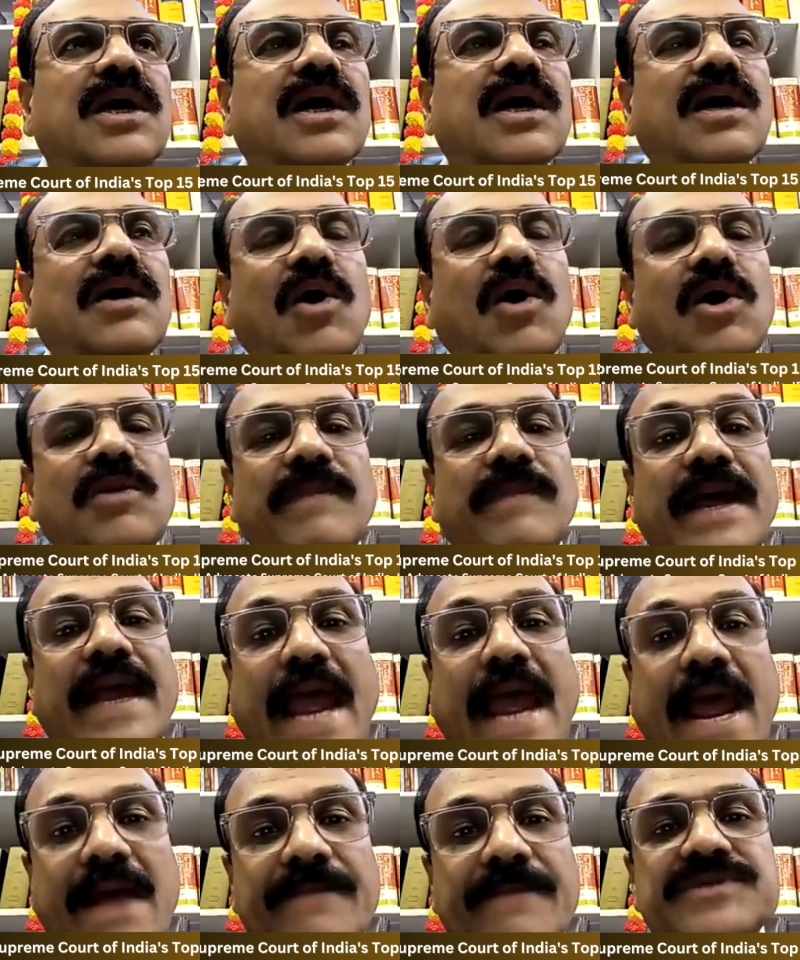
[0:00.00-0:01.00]
on
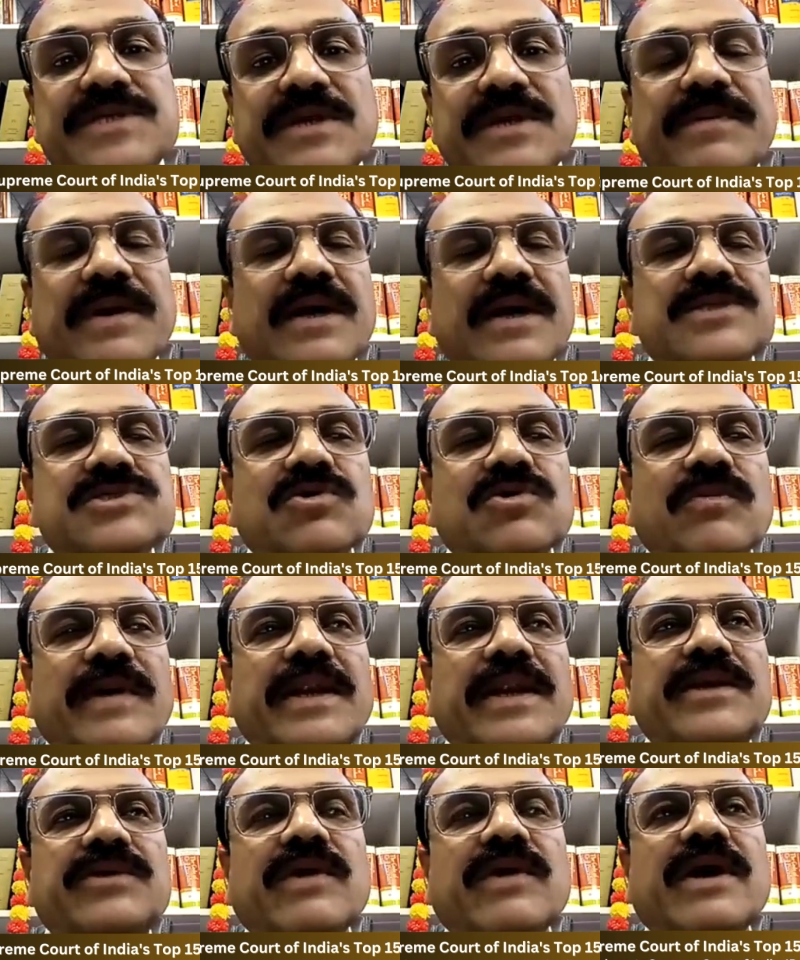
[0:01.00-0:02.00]
my app, Jayprakash Somani.